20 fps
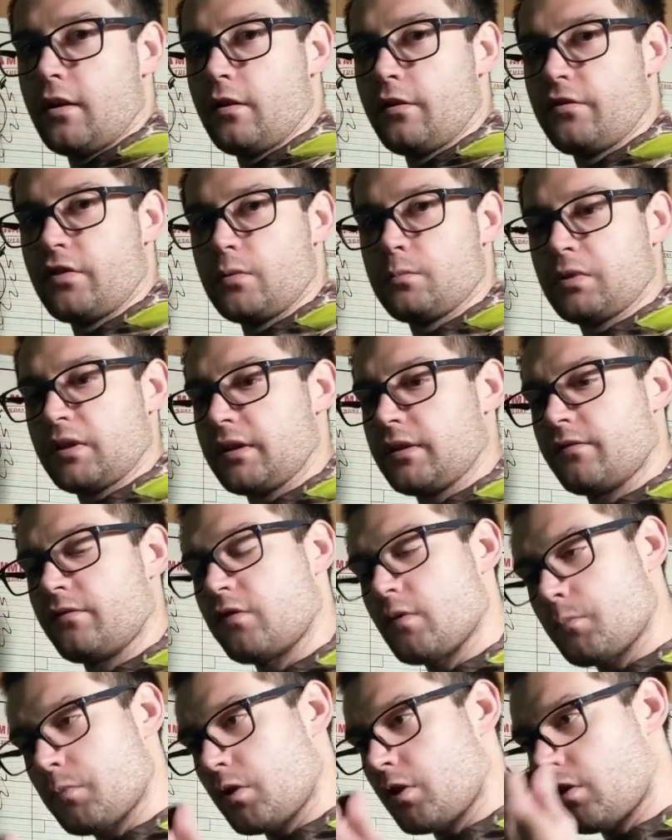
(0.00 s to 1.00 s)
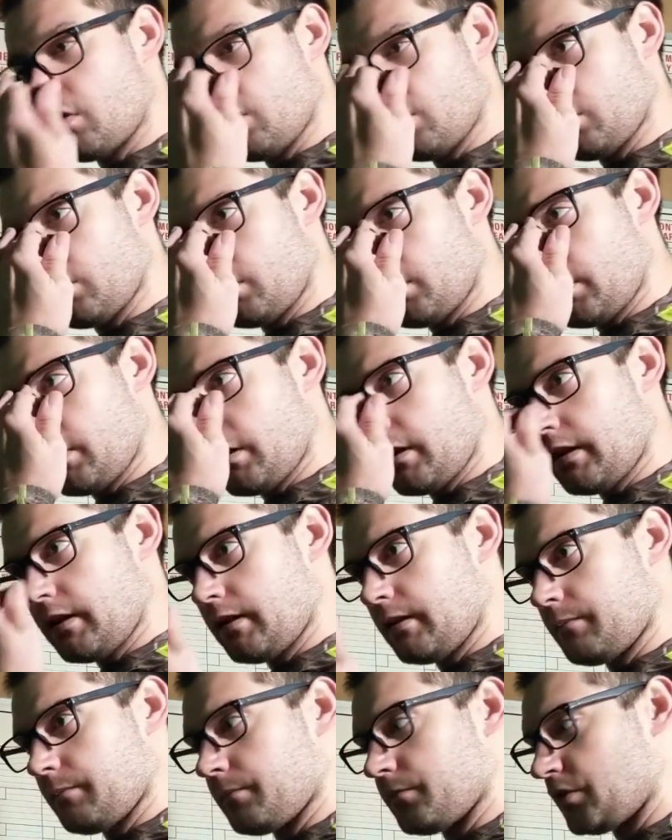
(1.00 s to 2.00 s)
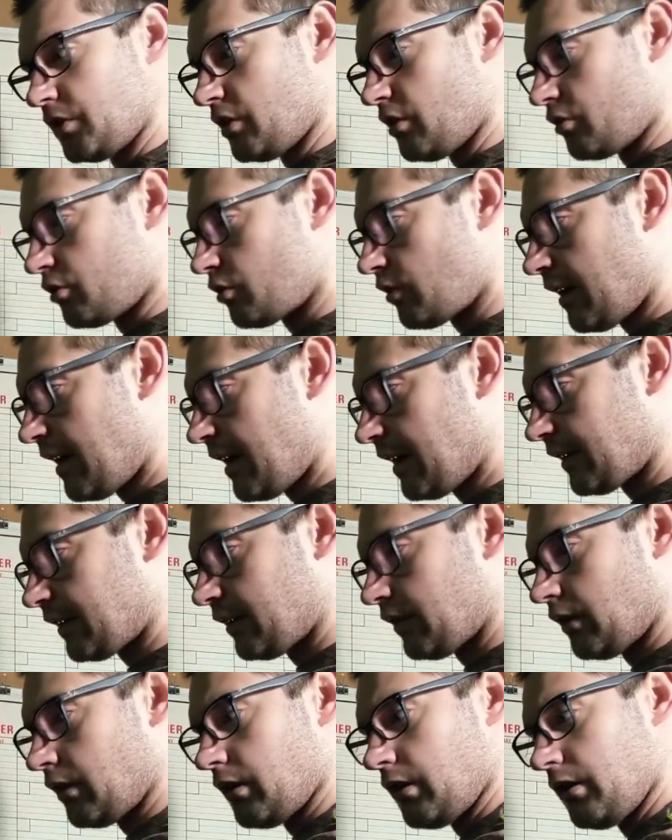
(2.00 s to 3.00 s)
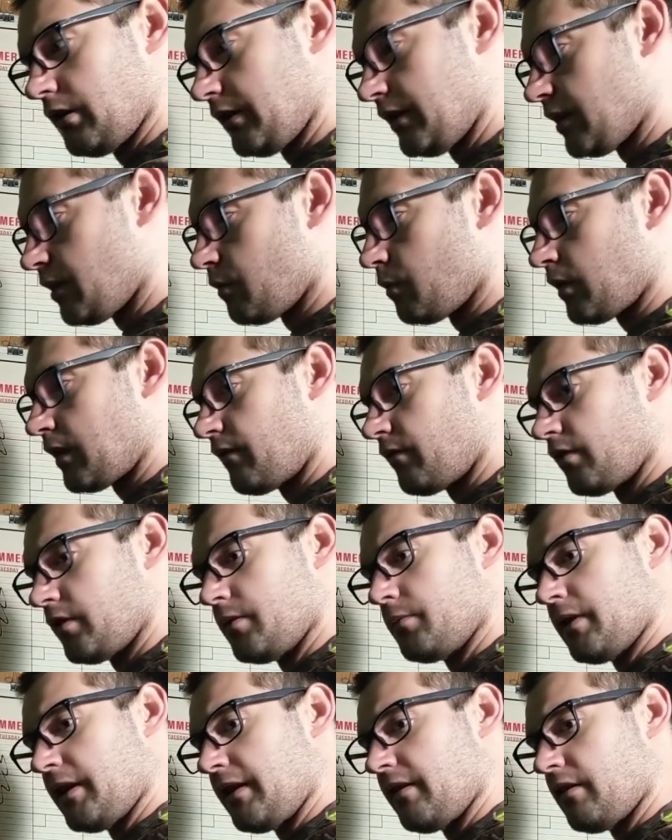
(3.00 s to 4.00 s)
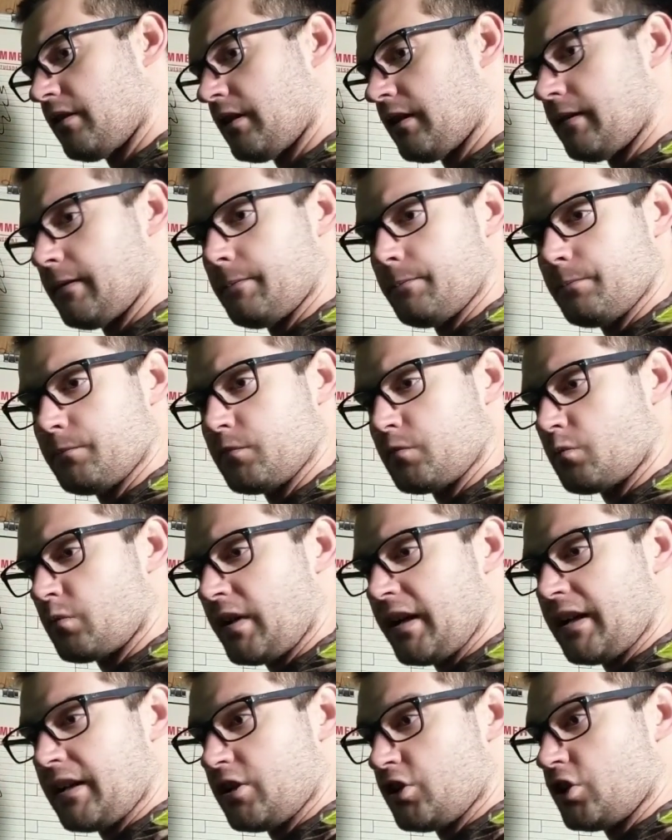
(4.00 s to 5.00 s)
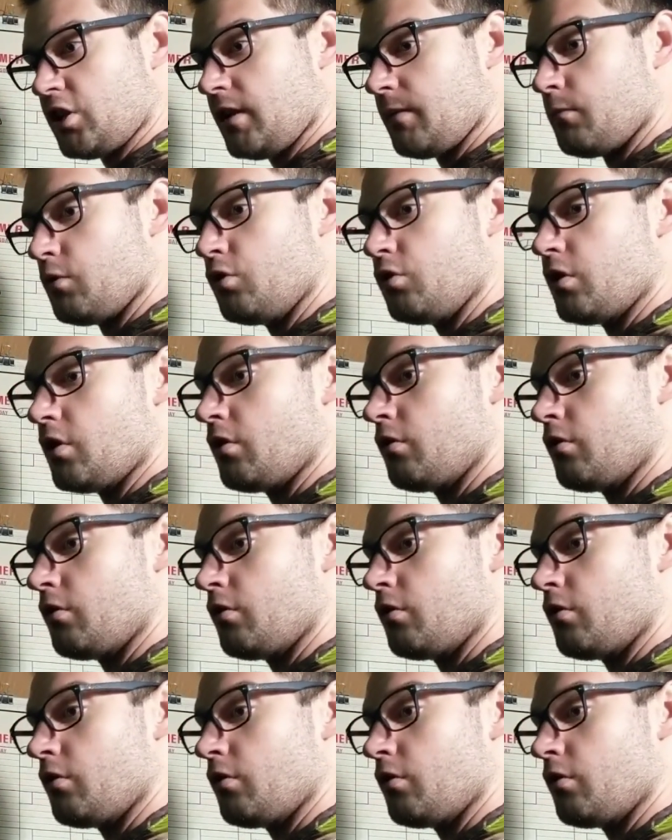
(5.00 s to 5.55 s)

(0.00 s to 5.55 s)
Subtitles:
if you played football or track or whatever you may ran in gym, who